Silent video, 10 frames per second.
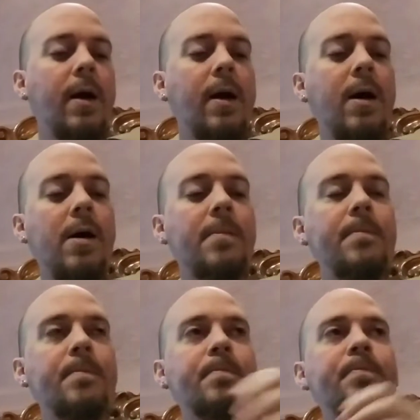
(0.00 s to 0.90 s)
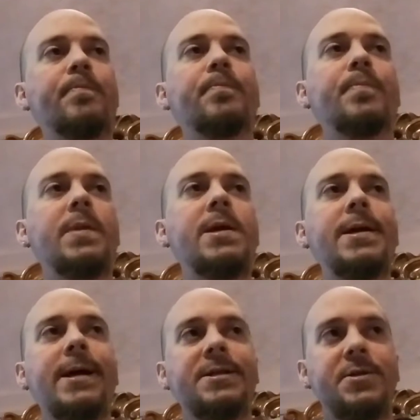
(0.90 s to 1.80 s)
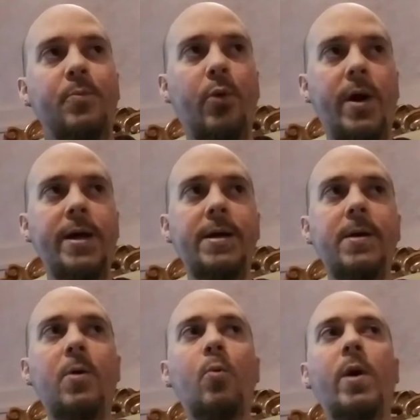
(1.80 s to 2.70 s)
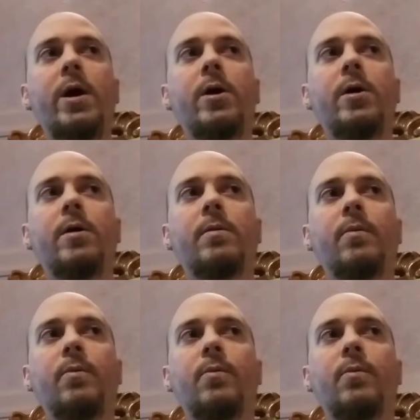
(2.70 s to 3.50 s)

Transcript: Um, he gets a break where